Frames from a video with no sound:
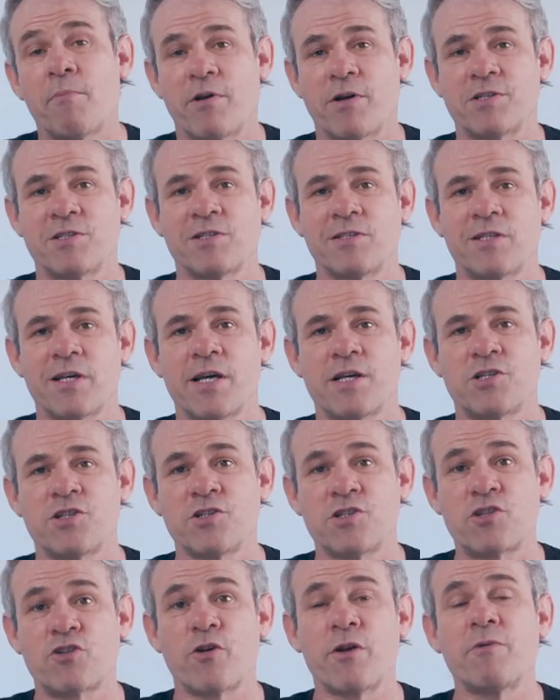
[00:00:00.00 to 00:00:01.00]

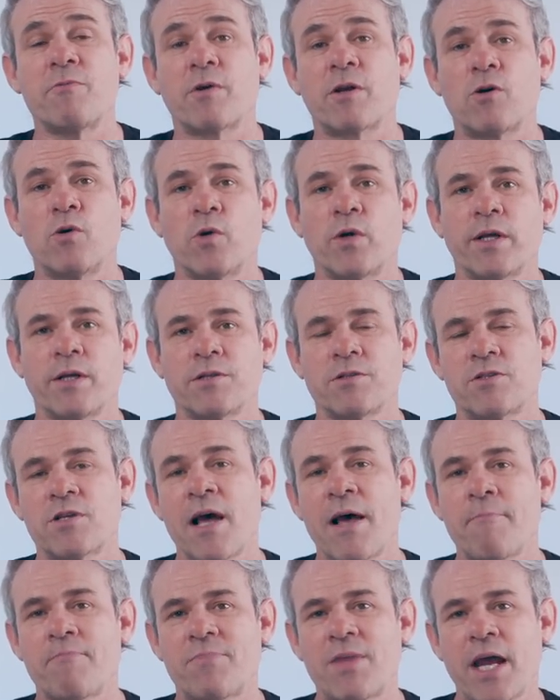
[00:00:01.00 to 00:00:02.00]
presentation, screen recordings,
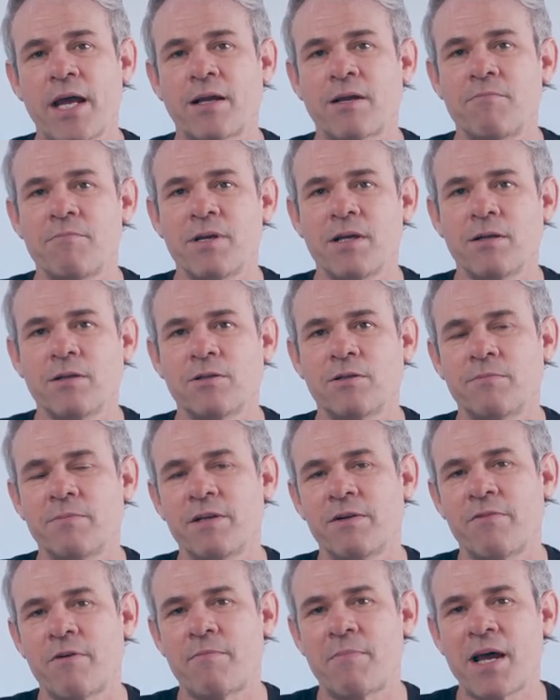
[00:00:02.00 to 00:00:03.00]
that can be a little
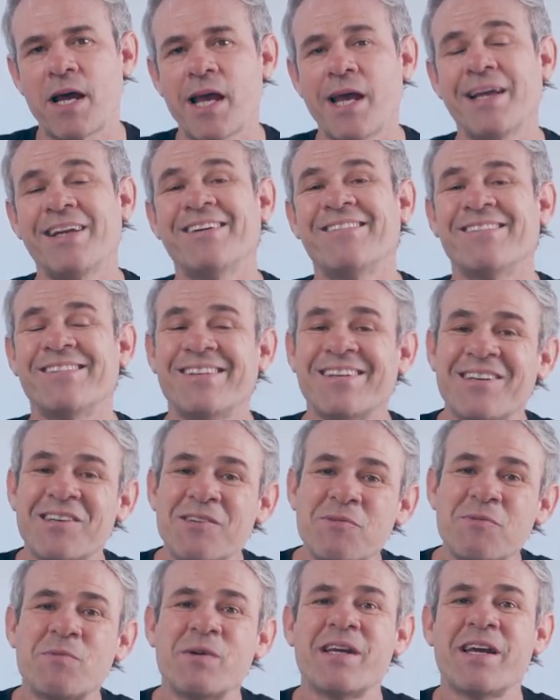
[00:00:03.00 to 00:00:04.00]
bit of a pain,
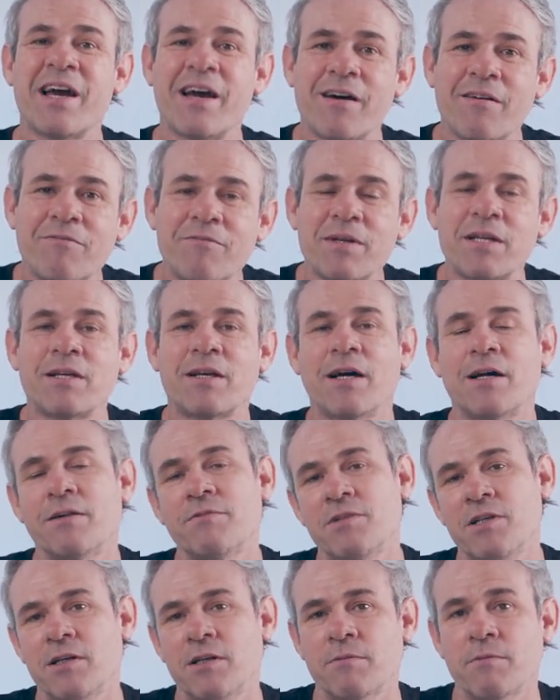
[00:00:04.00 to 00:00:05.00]
although we have been kind
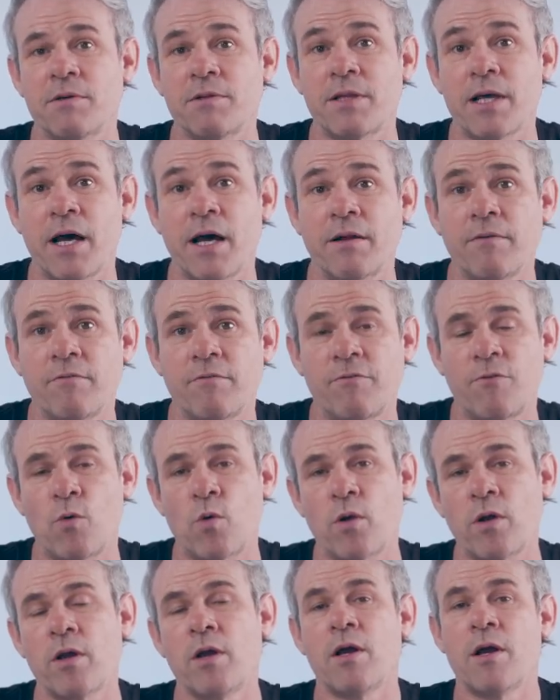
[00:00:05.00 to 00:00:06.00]
of dealing with that
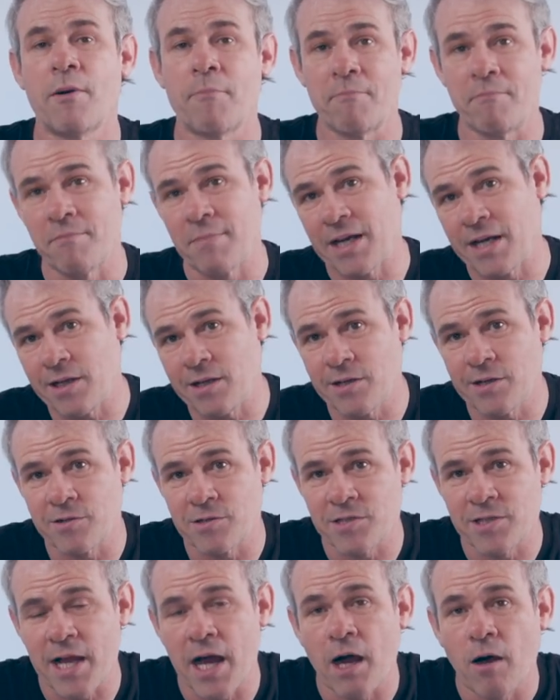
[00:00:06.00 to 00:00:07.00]
for many
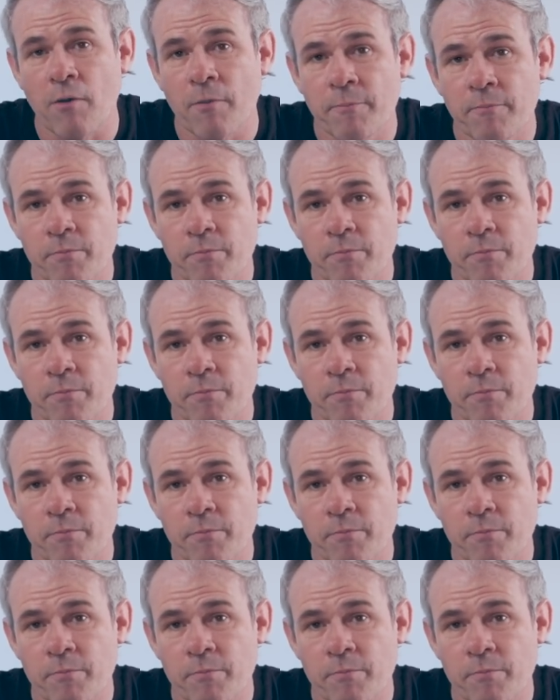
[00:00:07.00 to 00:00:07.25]
years now.